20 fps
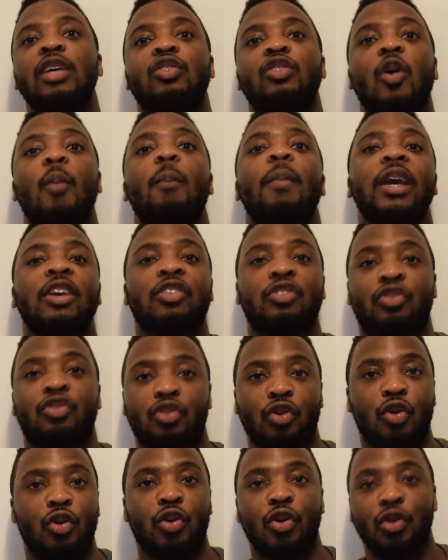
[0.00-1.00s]
so make
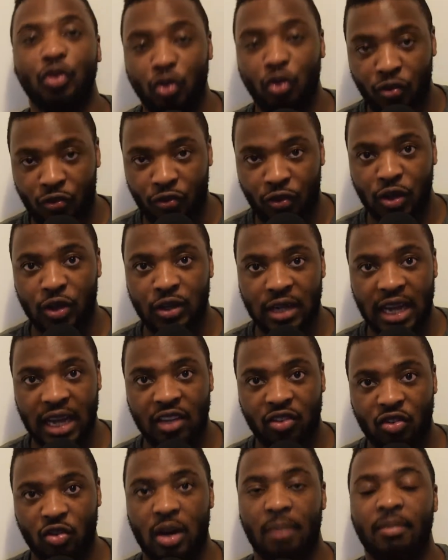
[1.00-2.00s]
sure you follow
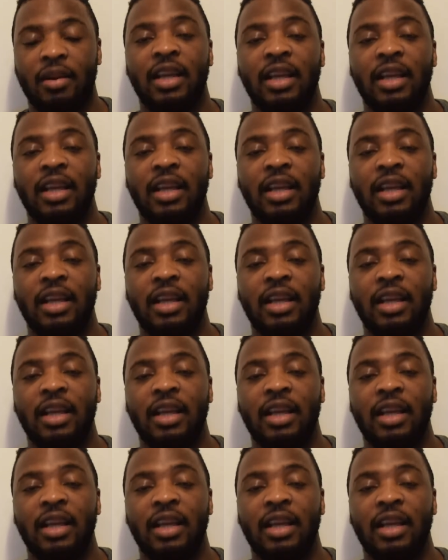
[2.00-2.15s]
that Instagram.